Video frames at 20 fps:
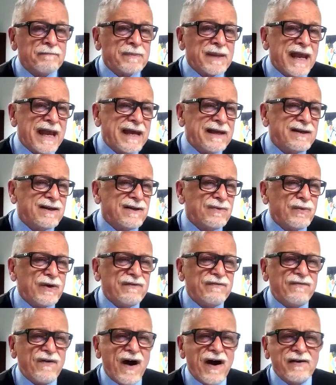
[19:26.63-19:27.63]
And we
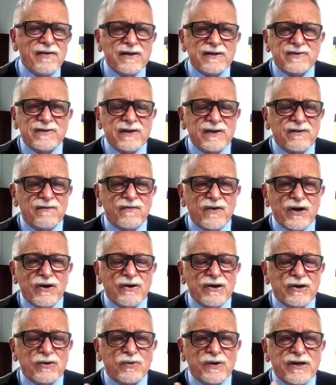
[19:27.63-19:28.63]
find this in the
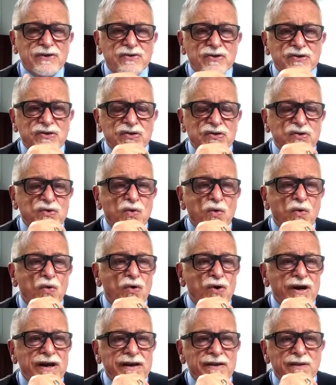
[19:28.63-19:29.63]
very creation
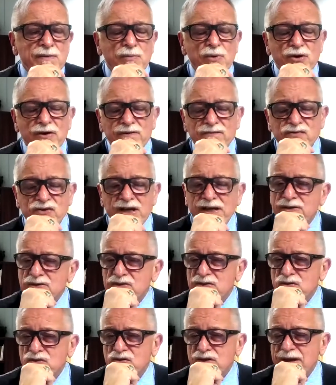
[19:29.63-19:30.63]
story in the book of
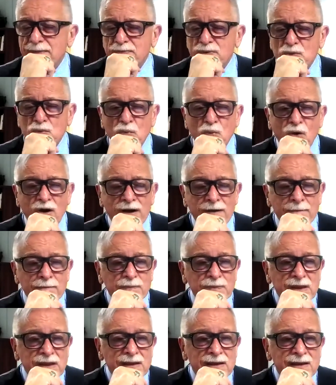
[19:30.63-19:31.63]
Genesis, chapter 1.
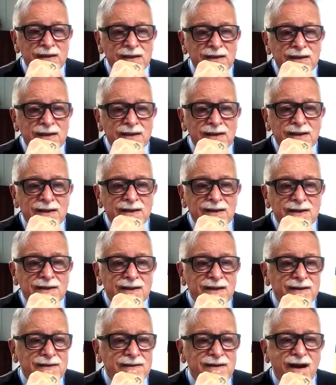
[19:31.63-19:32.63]

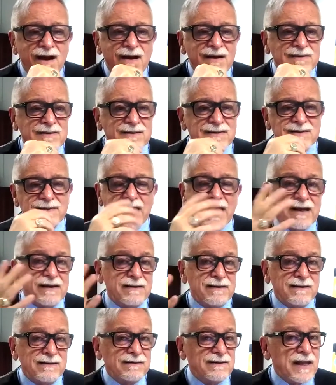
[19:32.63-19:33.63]
And God
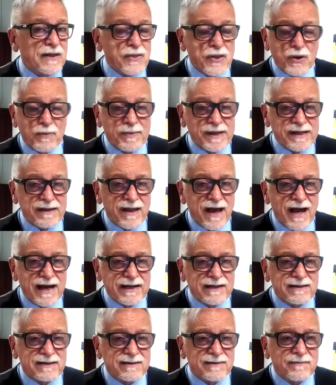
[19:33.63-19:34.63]
said, "Let there be
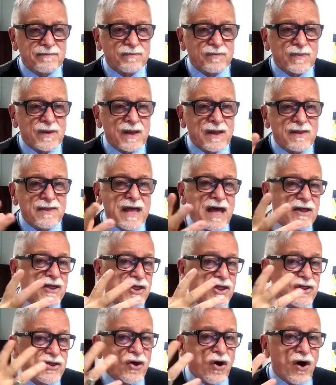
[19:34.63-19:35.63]
light." That
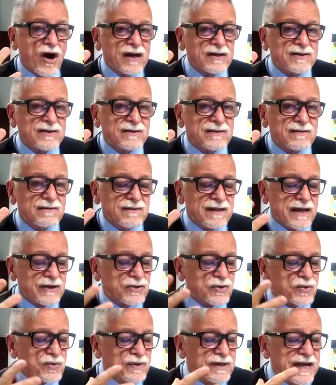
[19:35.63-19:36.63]
thought, that
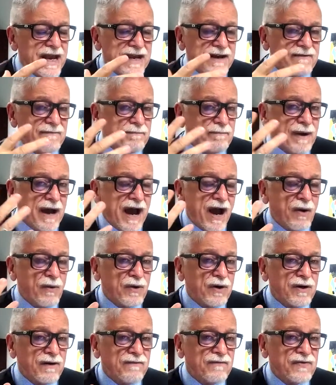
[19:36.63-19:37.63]
creative
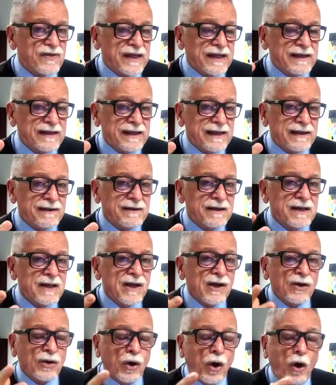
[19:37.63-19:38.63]
power of thinking,
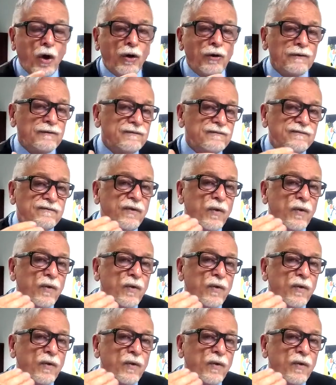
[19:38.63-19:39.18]
spoke